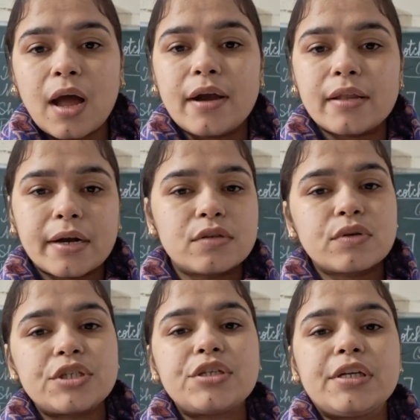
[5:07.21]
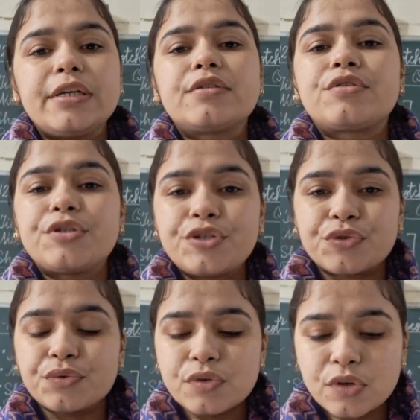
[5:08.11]
and that's why she needs
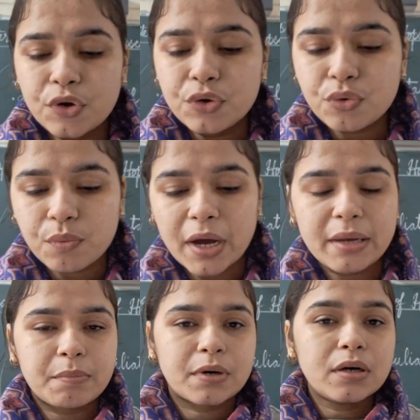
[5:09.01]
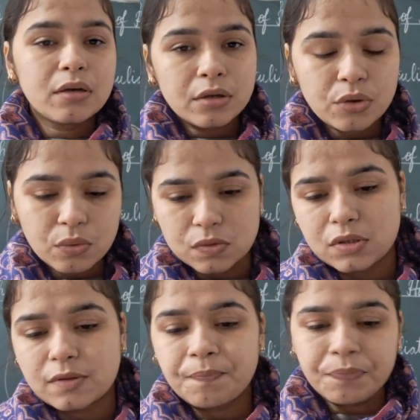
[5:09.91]
tissues to wipe her
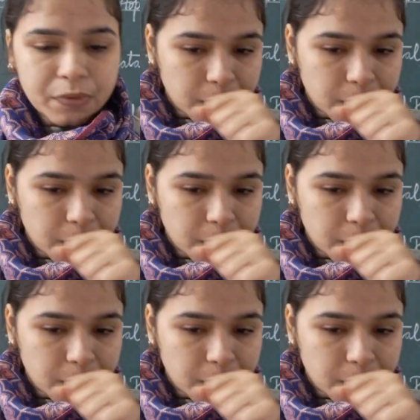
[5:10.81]
nose.